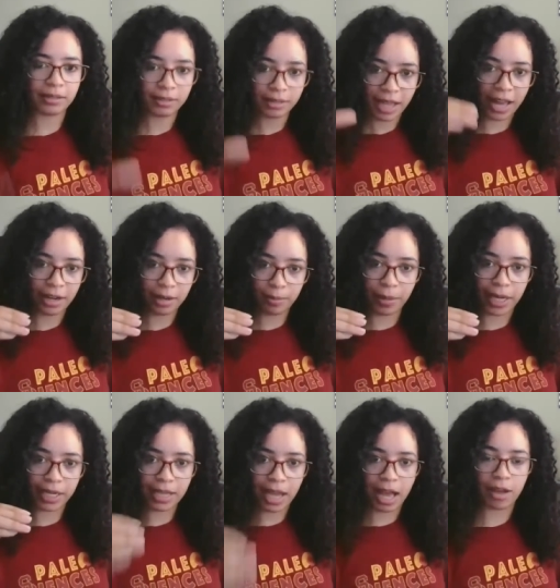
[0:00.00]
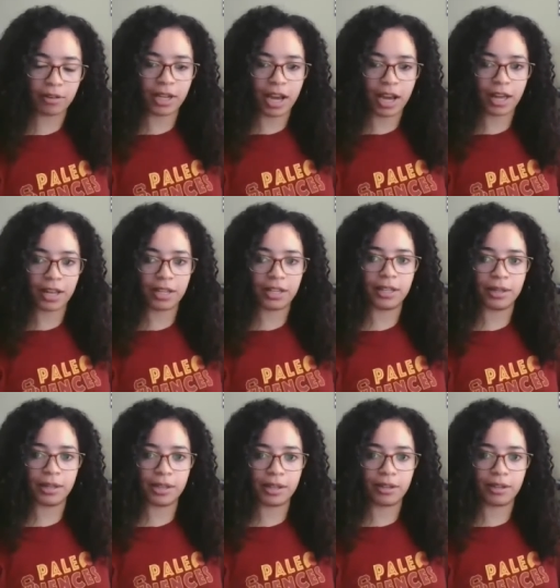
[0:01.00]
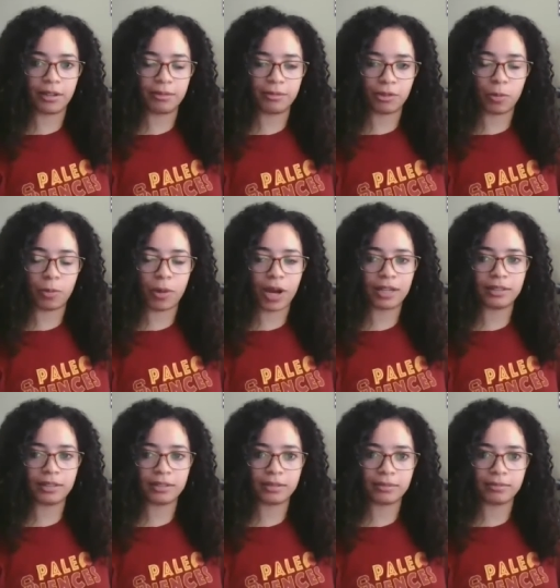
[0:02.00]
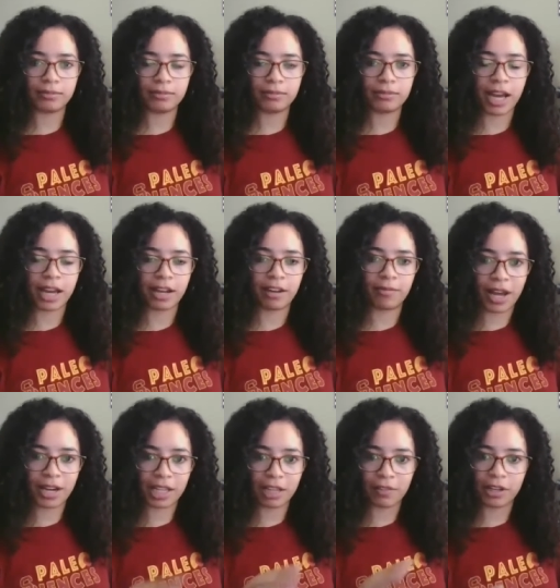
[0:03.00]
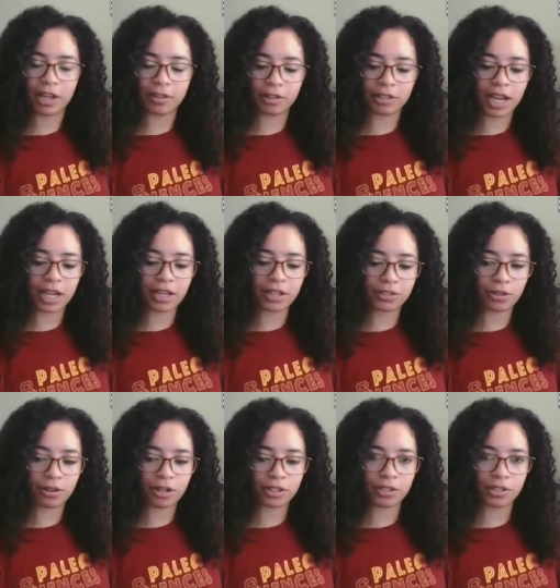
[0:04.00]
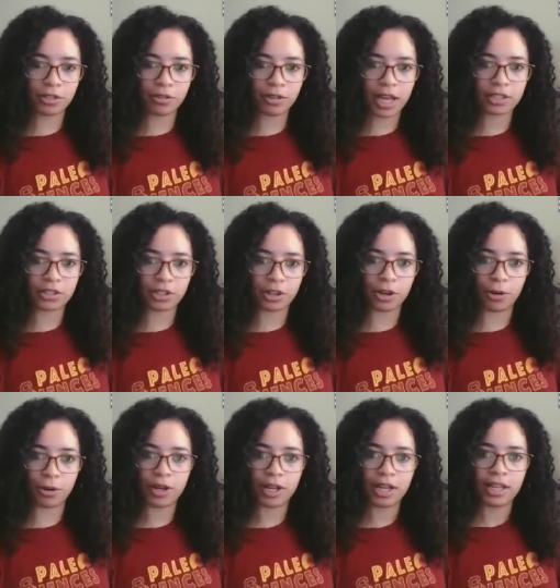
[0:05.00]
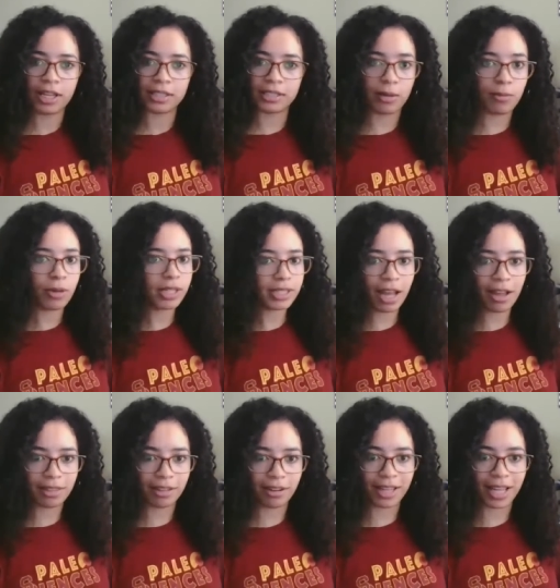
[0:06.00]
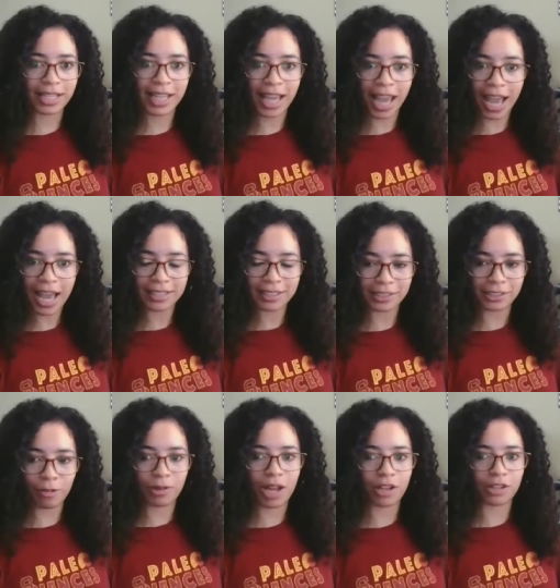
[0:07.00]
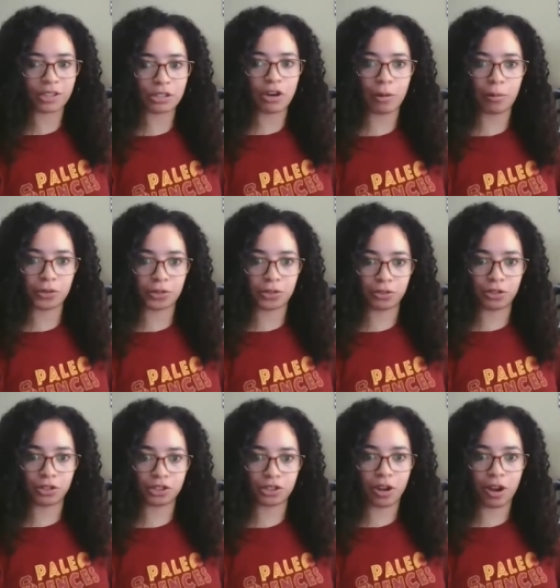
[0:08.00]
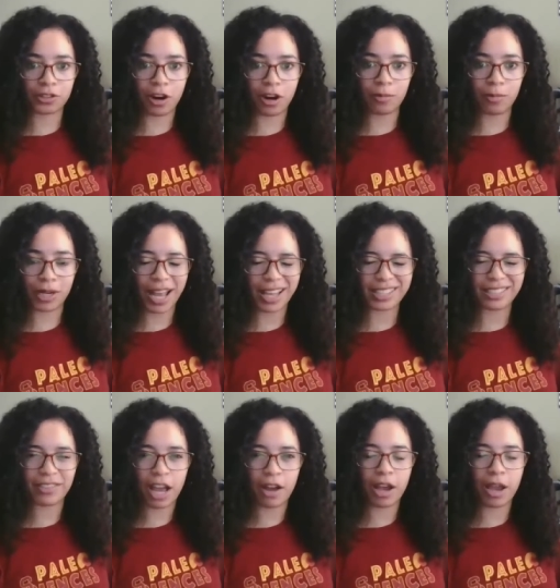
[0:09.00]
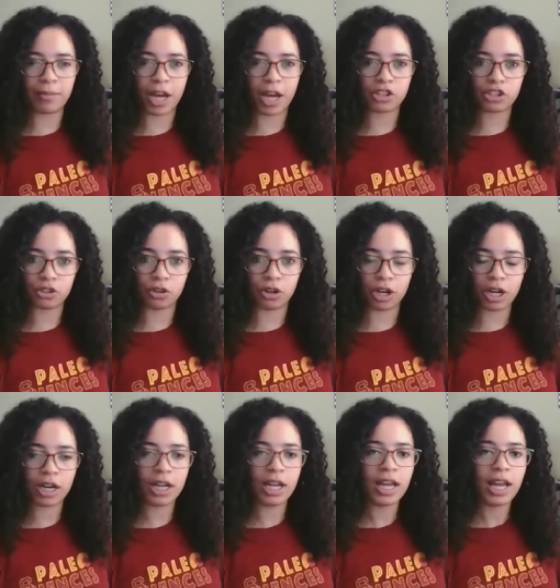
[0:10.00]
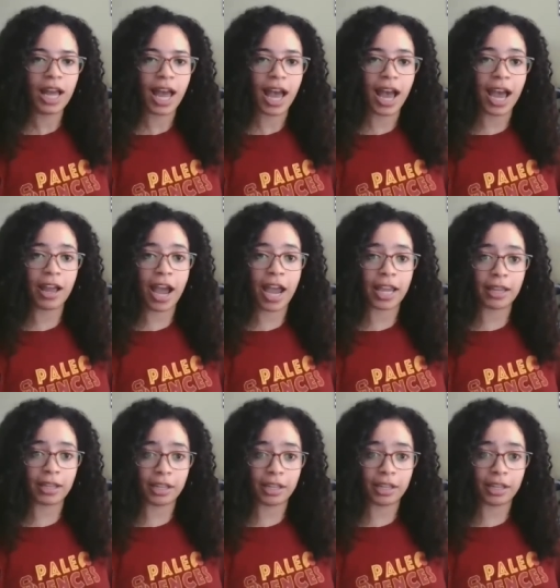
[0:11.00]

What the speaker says: had bite down on the robot kind of body of another dinosaur to do that. So someone's out there that can determine how strong mosasaur jaws are, but as of now, I'm not sure. I